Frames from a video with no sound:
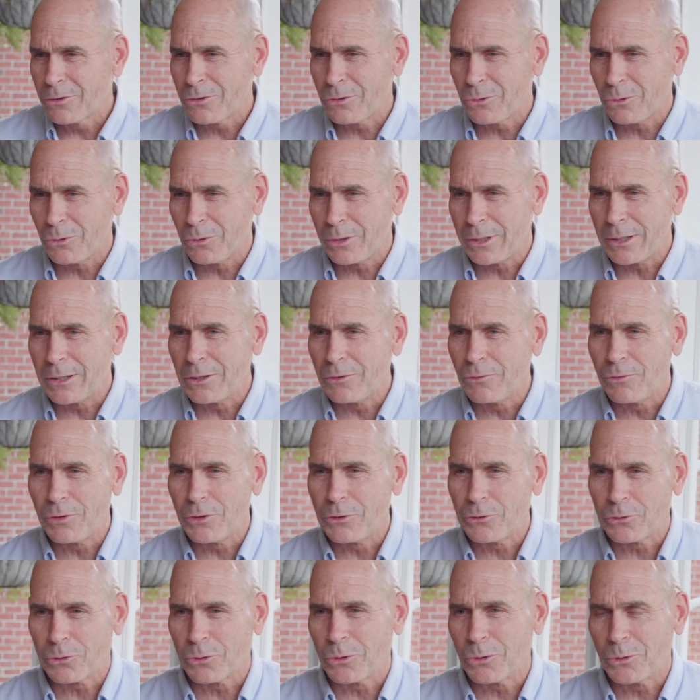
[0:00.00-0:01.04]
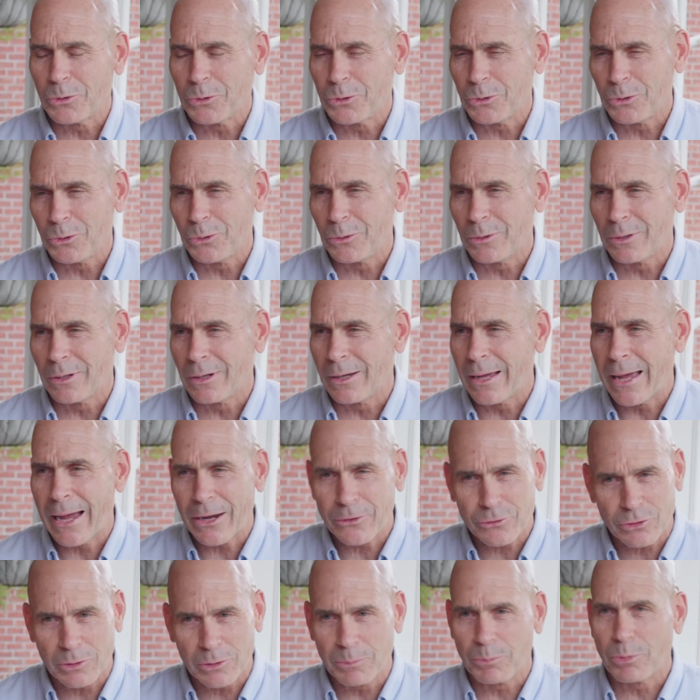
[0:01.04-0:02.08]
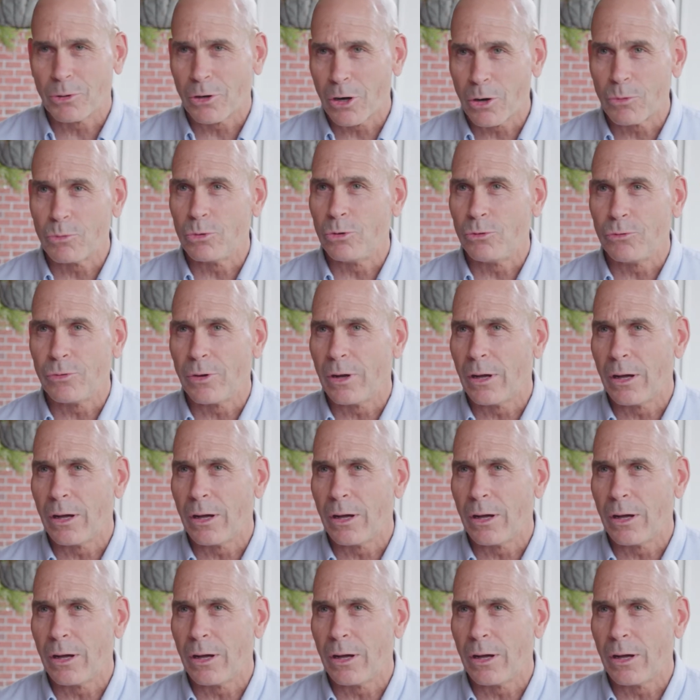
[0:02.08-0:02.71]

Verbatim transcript: to the individual who uh, actually put our roof